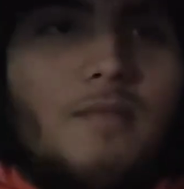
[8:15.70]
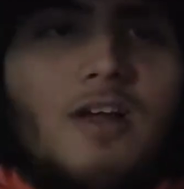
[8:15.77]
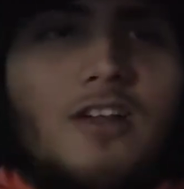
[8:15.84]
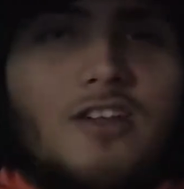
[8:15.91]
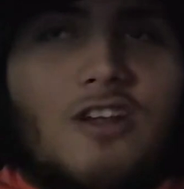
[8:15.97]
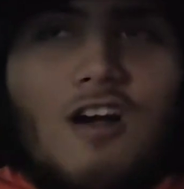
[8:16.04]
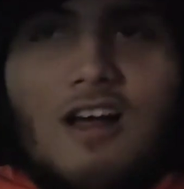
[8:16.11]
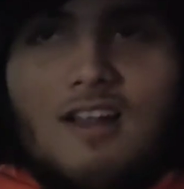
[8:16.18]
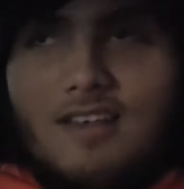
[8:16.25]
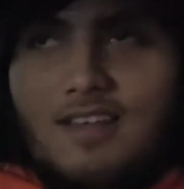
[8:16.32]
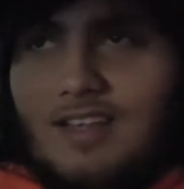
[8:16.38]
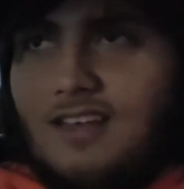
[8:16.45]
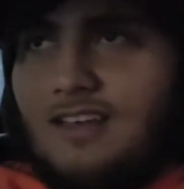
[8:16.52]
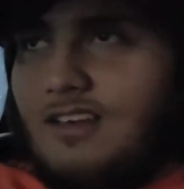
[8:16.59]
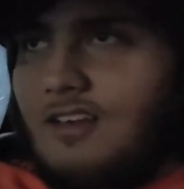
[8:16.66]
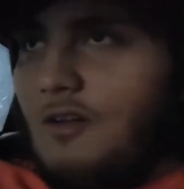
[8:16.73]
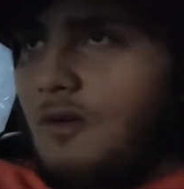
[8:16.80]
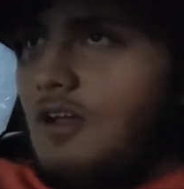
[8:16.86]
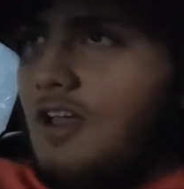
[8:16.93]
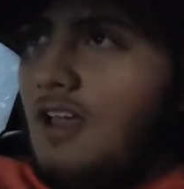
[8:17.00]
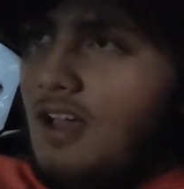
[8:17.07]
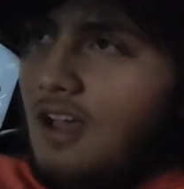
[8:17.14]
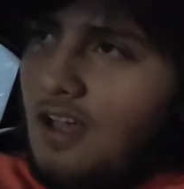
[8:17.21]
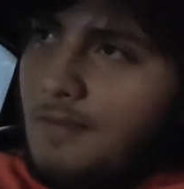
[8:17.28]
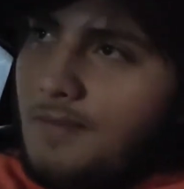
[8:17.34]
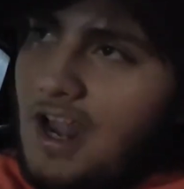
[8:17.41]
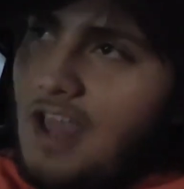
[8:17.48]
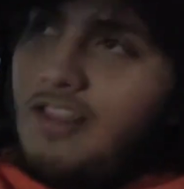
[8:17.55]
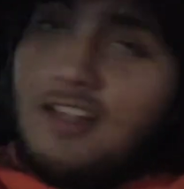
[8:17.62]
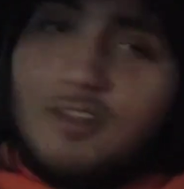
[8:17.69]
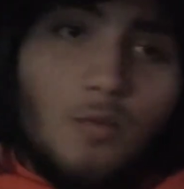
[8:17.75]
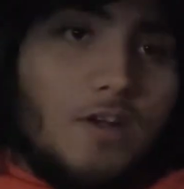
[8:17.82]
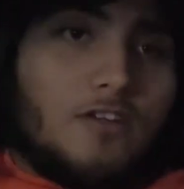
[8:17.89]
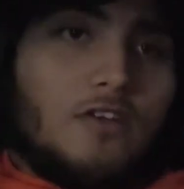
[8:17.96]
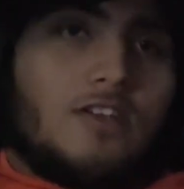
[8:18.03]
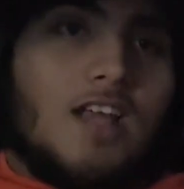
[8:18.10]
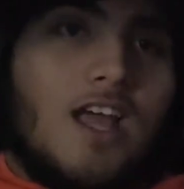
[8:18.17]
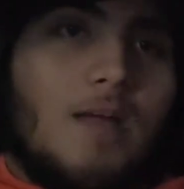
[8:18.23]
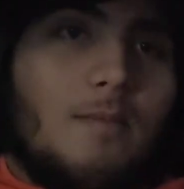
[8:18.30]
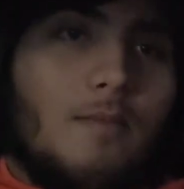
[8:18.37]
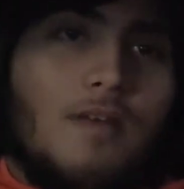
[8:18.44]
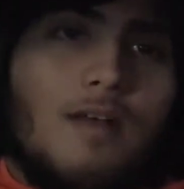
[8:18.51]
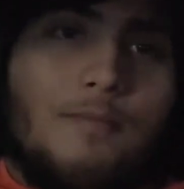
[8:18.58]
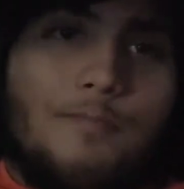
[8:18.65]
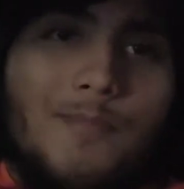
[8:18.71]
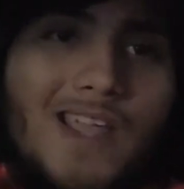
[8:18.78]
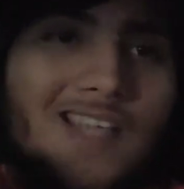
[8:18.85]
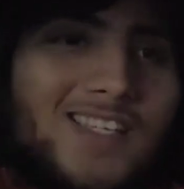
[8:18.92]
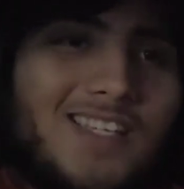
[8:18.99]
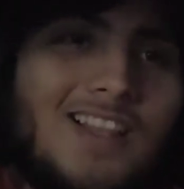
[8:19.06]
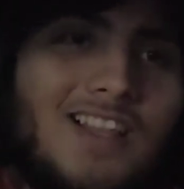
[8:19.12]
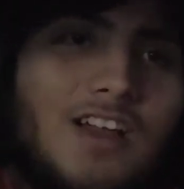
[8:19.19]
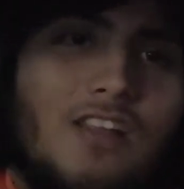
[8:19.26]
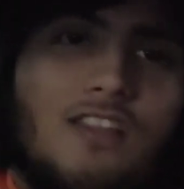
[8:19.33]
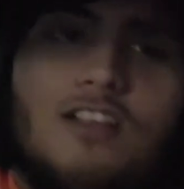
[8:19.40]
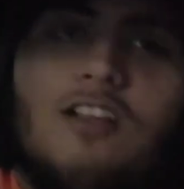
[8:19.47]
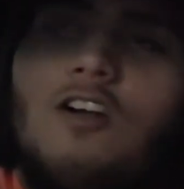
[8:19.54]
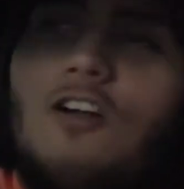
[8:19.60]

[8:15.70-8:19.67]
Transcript: been much content to do. Now that it's wintertime, basically all the